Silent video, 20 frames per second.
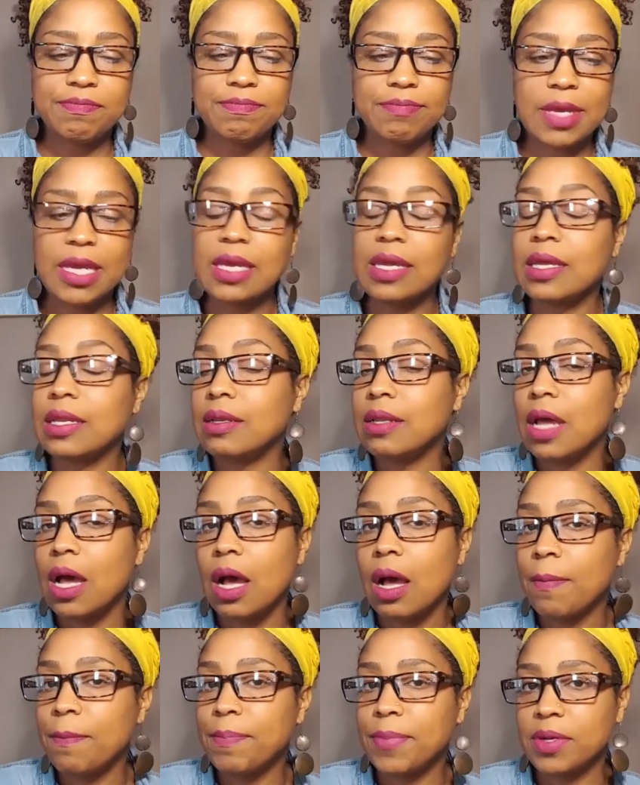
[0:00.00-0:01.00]
make it
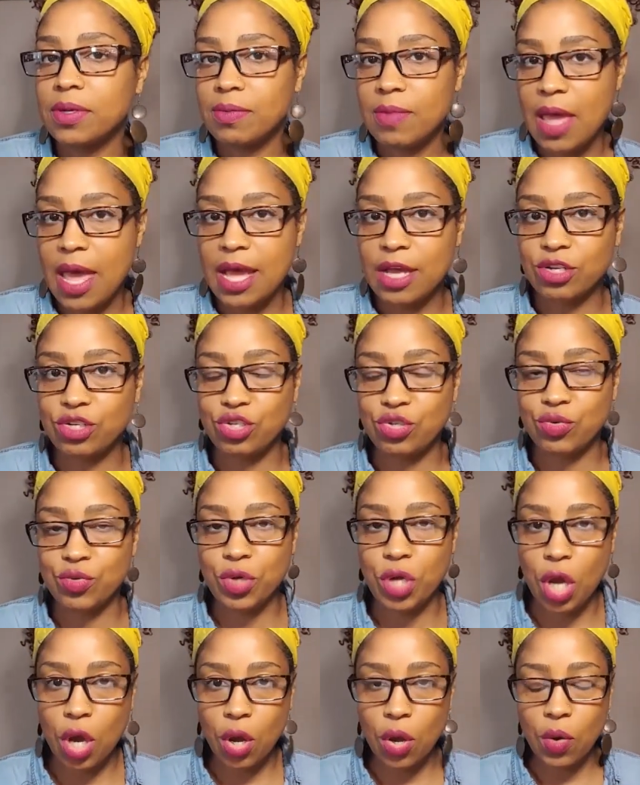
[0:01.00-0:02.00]
up as you
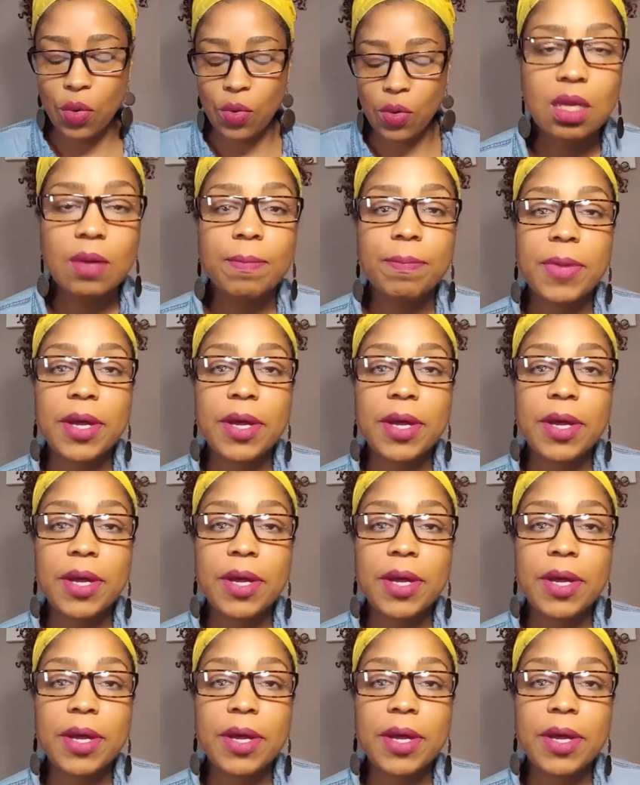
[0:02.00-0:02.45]
go.